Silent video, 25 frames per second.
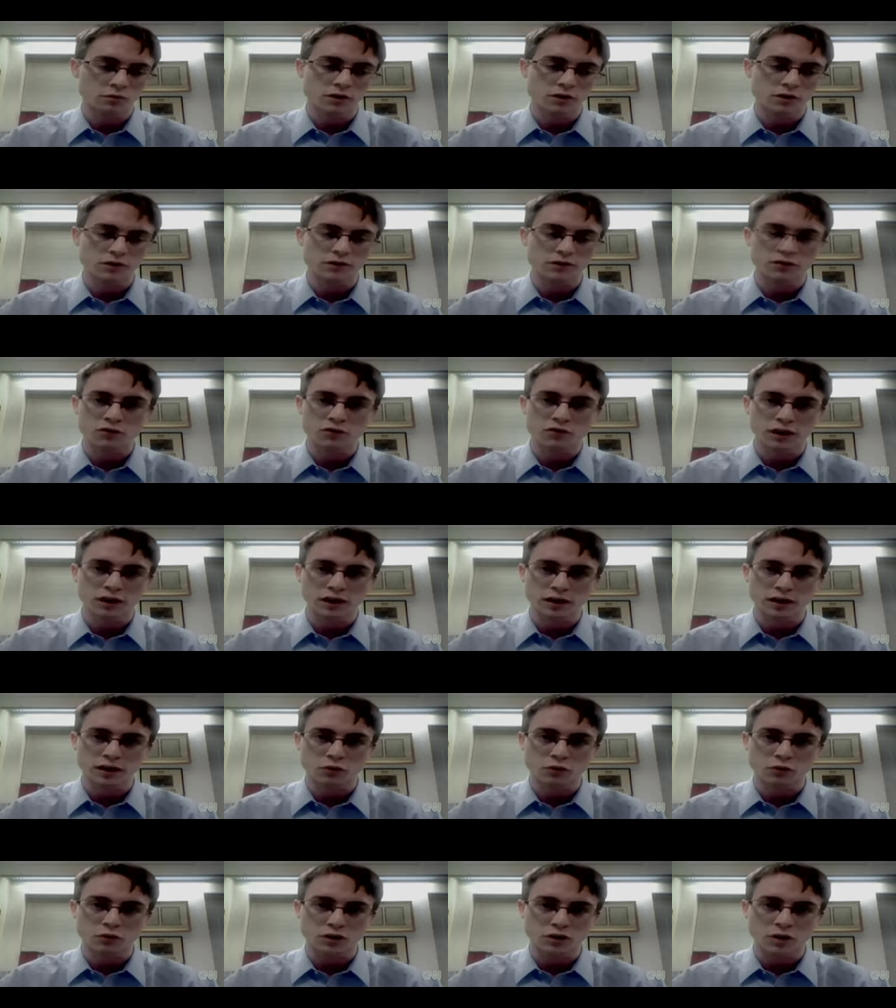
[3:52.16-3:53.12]
he fit in
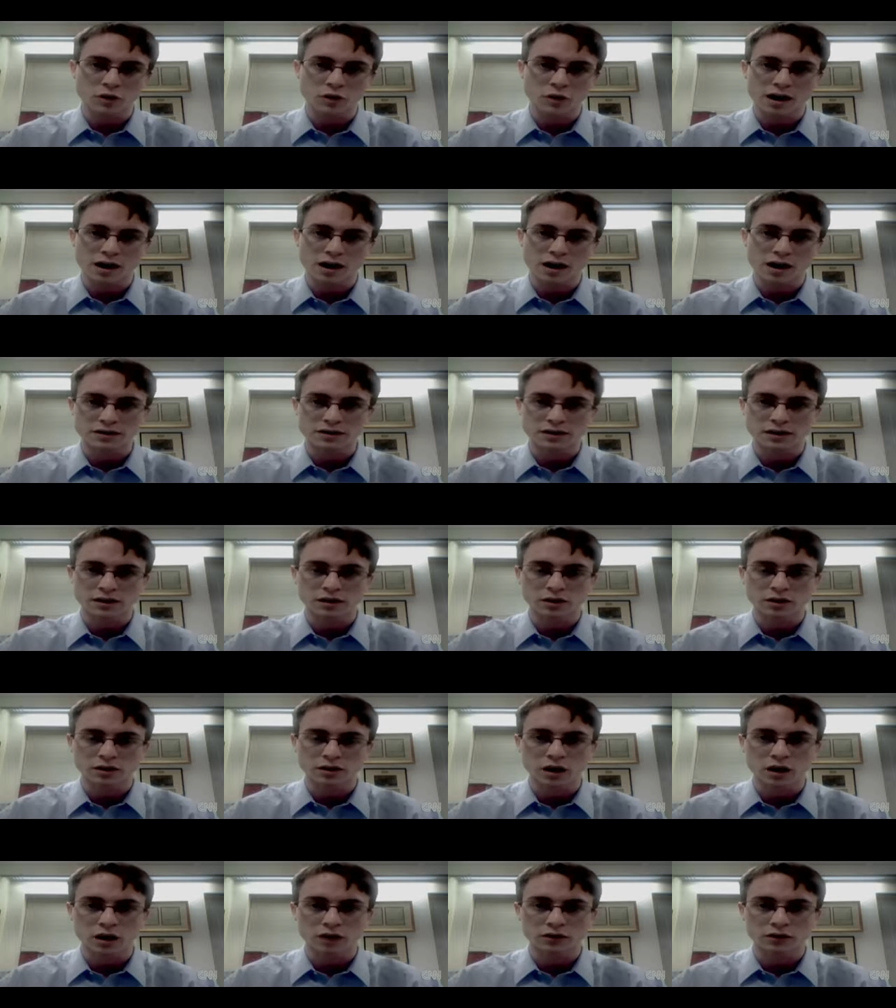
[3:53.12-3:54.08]
pretty well as a
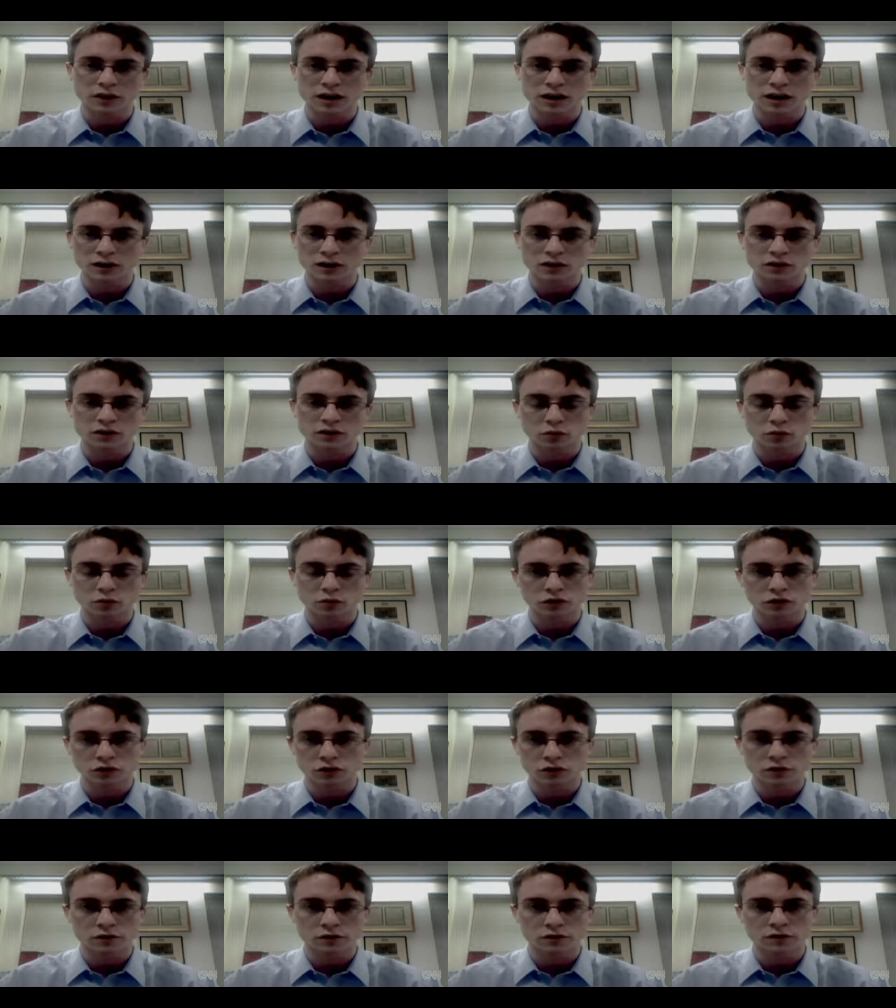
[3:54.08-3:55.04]
Harvard Kennedy School
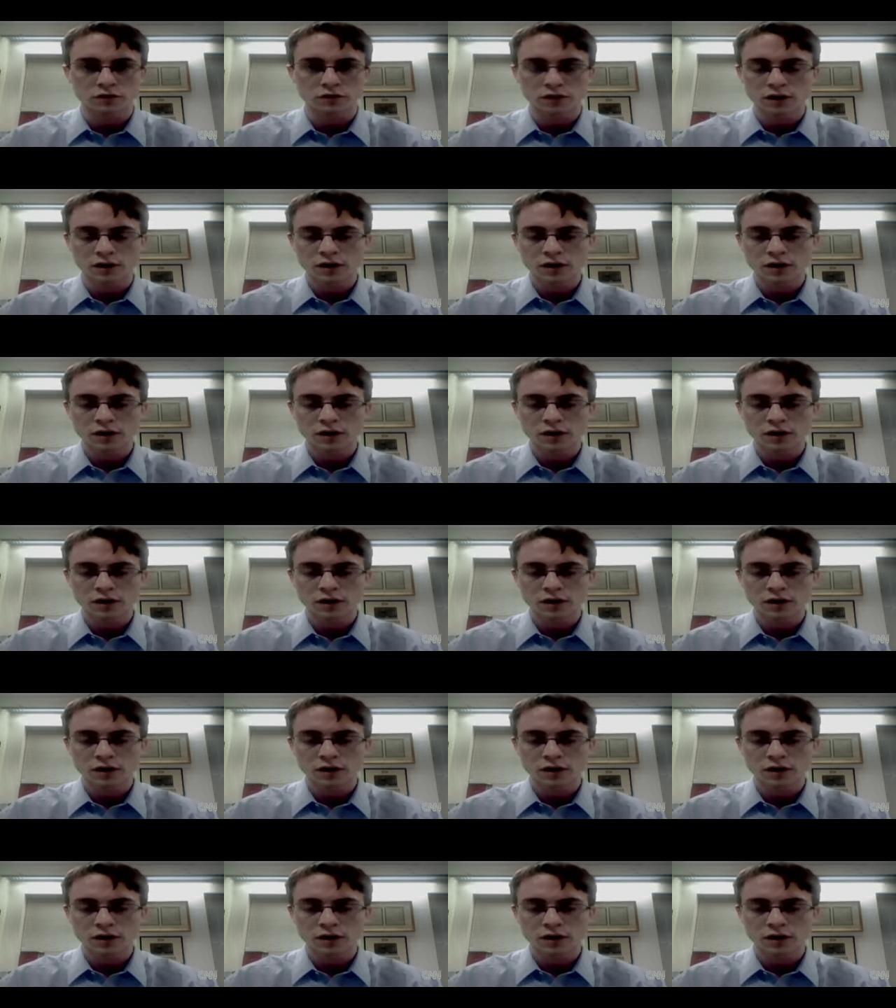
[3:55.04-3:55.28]
student,